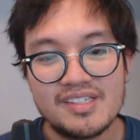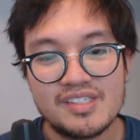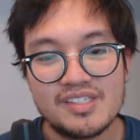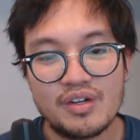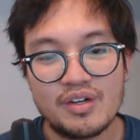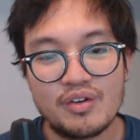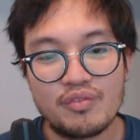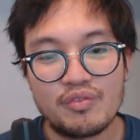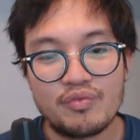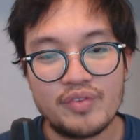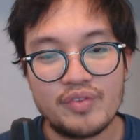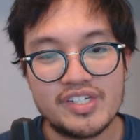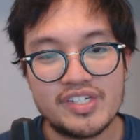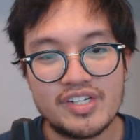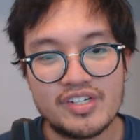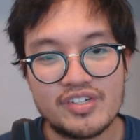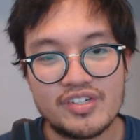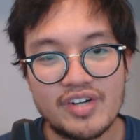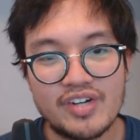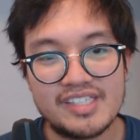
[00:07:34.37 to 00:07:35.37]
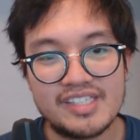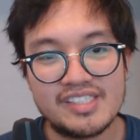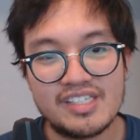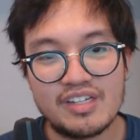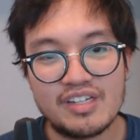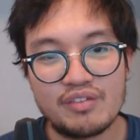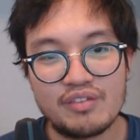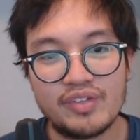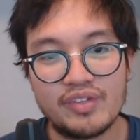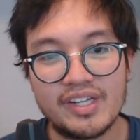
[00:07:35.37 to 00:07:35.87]
So Fischer tries to
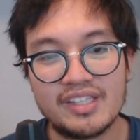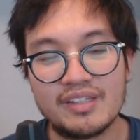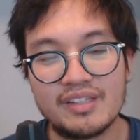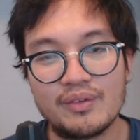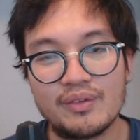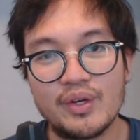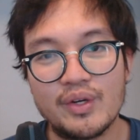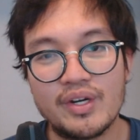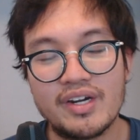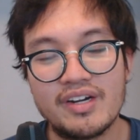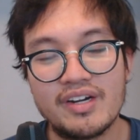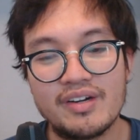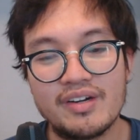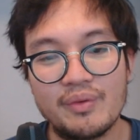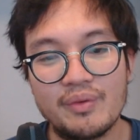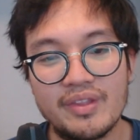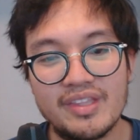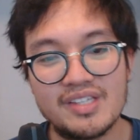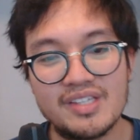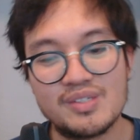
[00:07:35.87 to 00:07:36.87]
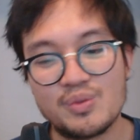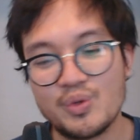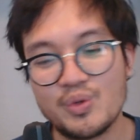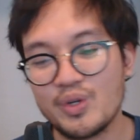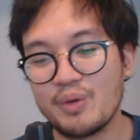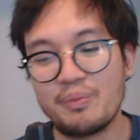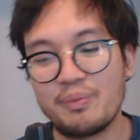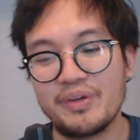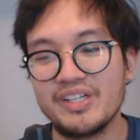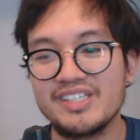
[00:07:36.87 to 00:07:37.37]
deflect the rook with this
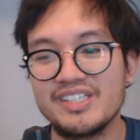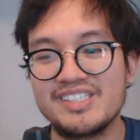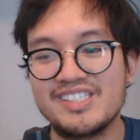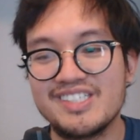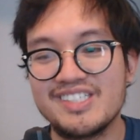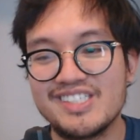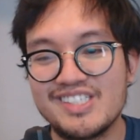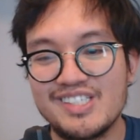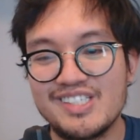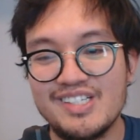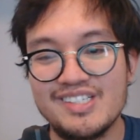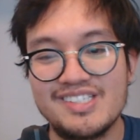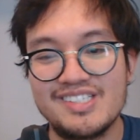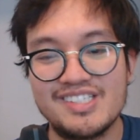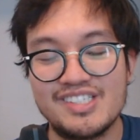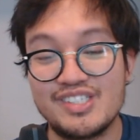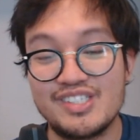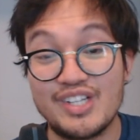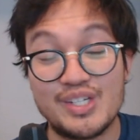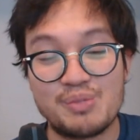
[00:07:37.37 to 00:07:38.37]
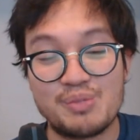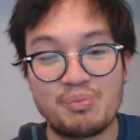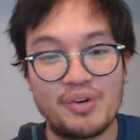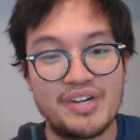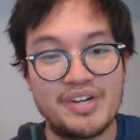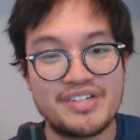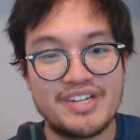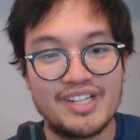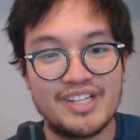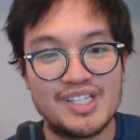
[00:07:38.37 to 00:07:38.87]
rook, but it's just
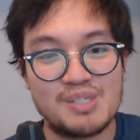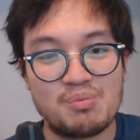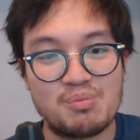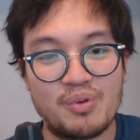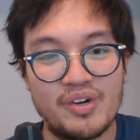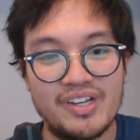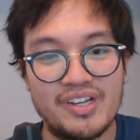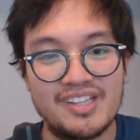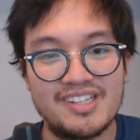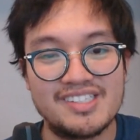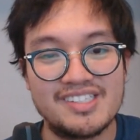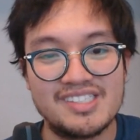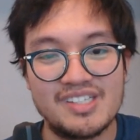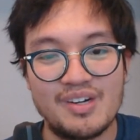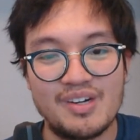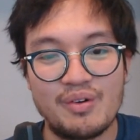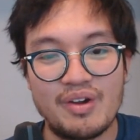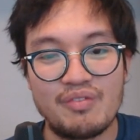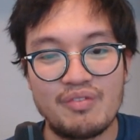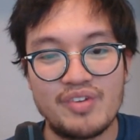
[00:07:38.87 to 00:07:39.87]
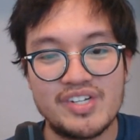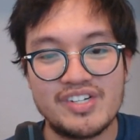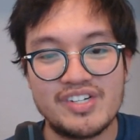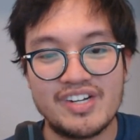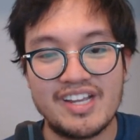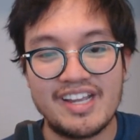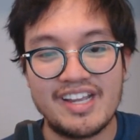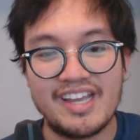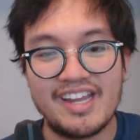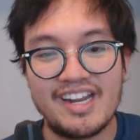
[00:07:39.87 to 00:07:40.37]
desperation at this point. There's no way Fischer
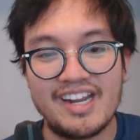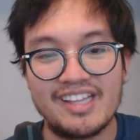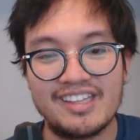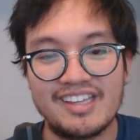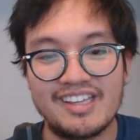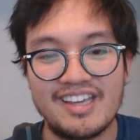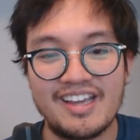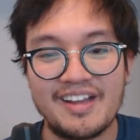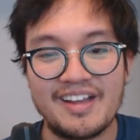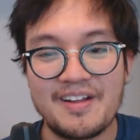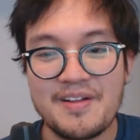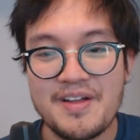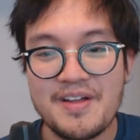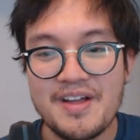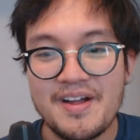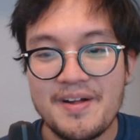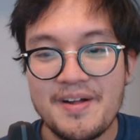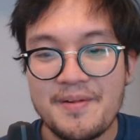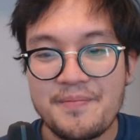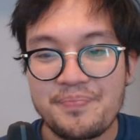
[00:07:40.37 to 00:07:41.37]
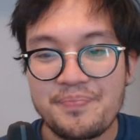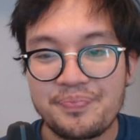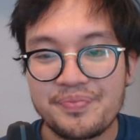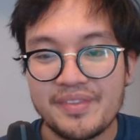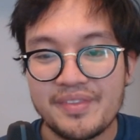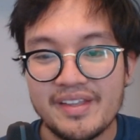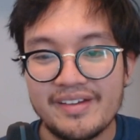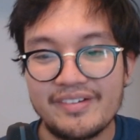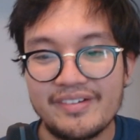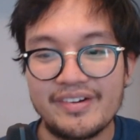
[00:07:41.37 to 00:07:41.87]
can get at the king,
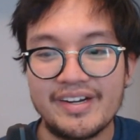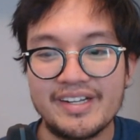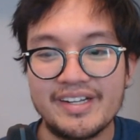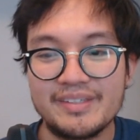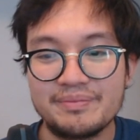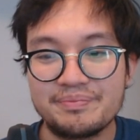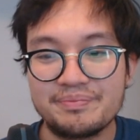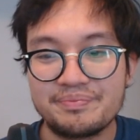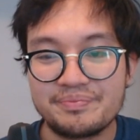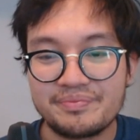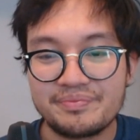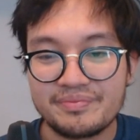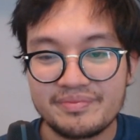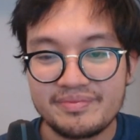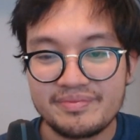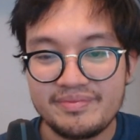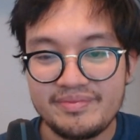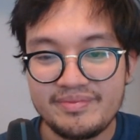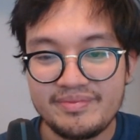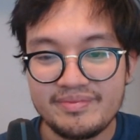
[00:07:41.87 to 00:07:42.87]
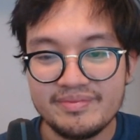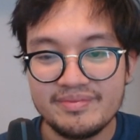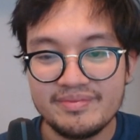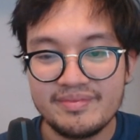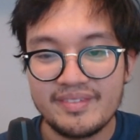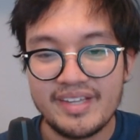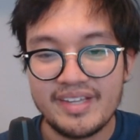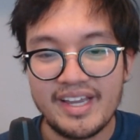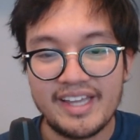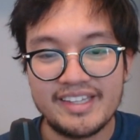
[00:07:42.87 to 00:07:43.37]
right?
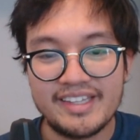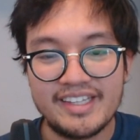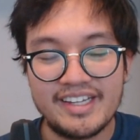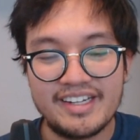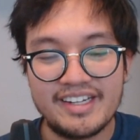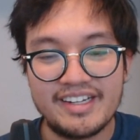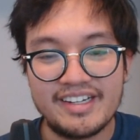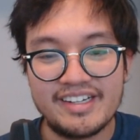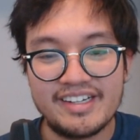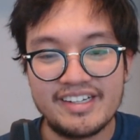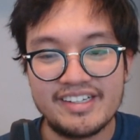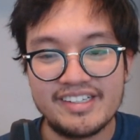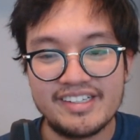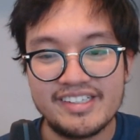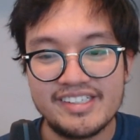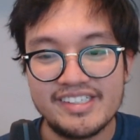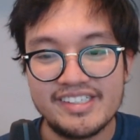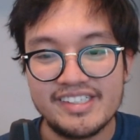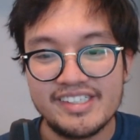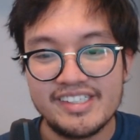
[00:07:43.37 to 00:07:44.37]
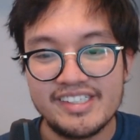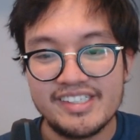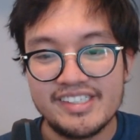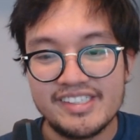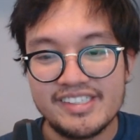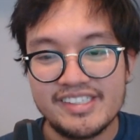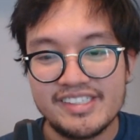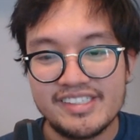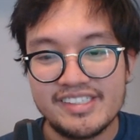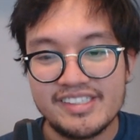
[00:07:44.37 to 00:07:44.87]
And then
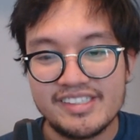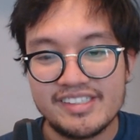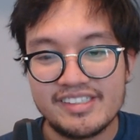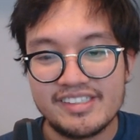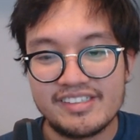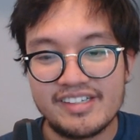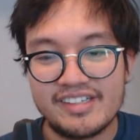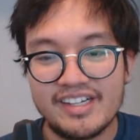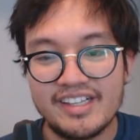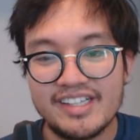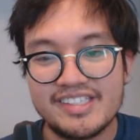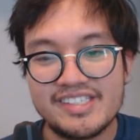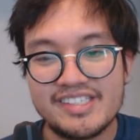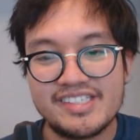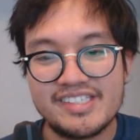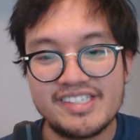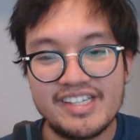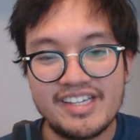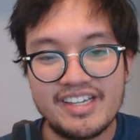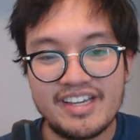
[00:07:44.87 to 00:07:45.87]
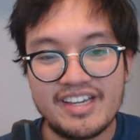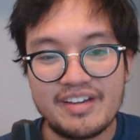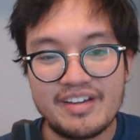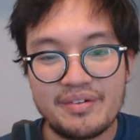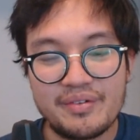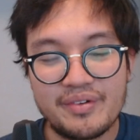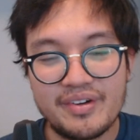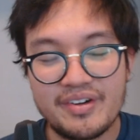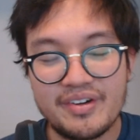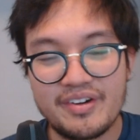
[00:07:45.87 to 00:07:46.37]
all right, let's see
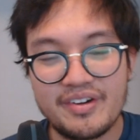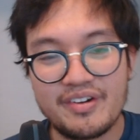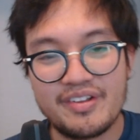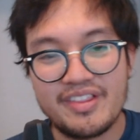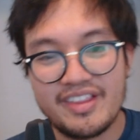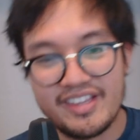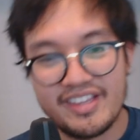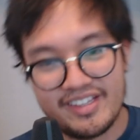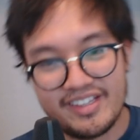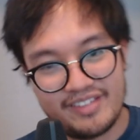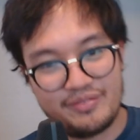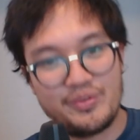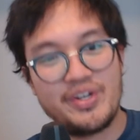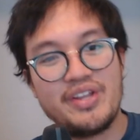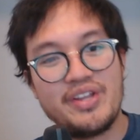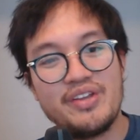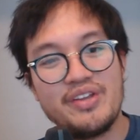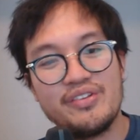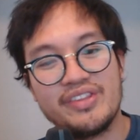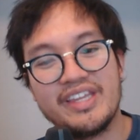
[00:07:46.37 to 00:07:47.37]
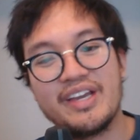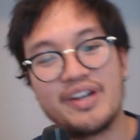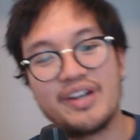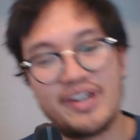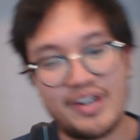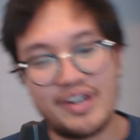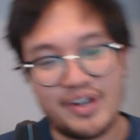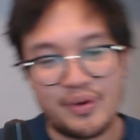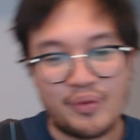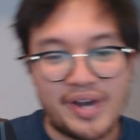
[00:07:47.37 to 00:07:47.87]
what do you think
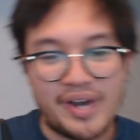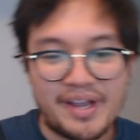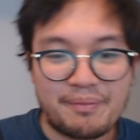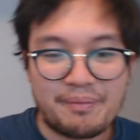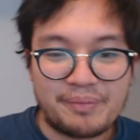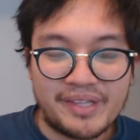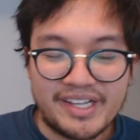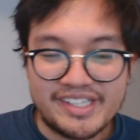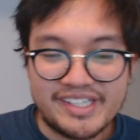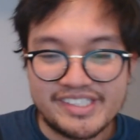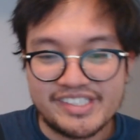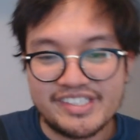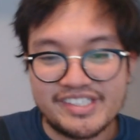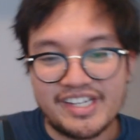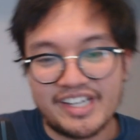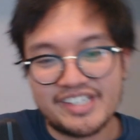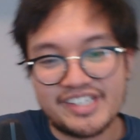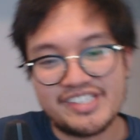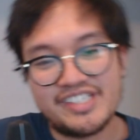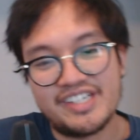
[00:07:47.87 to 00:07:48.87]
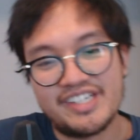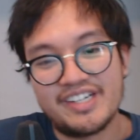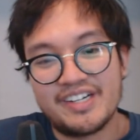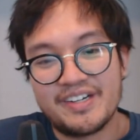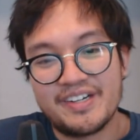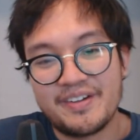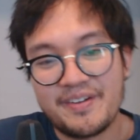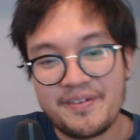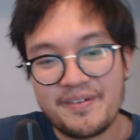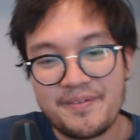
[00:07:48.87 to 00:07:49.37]
white plays next here?